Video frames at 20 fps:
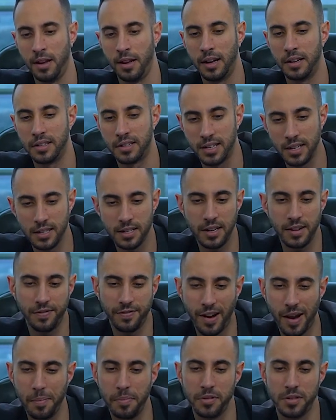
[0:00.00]
and
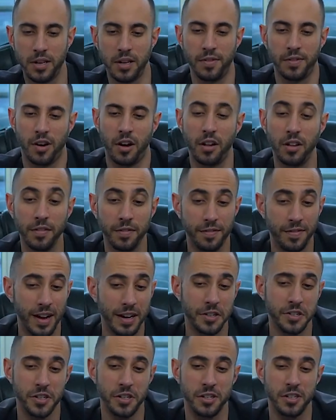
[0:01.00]
65% of all
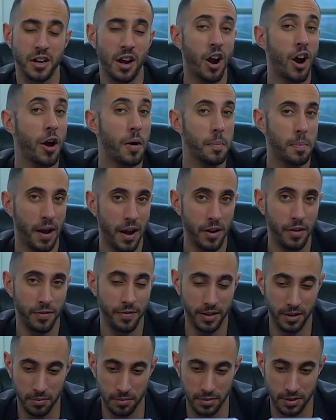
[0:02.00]
infections are
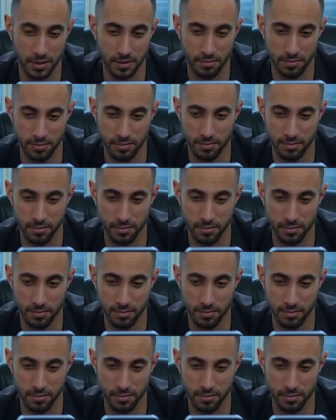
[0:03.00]
biofilms.